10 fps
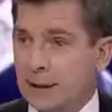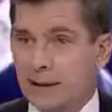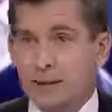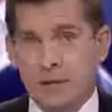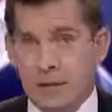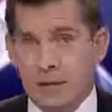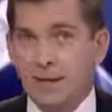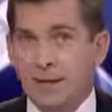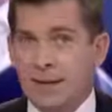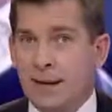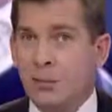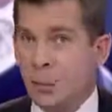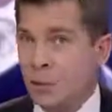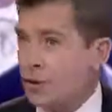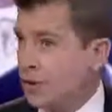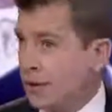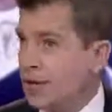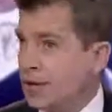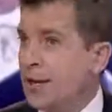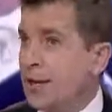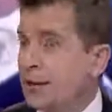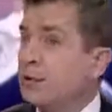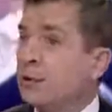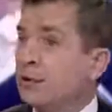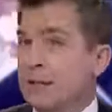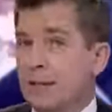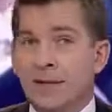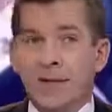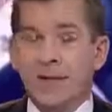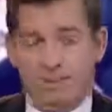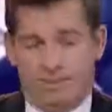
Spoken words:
his hands up and say, yeah, that was the case. You know, it's not as if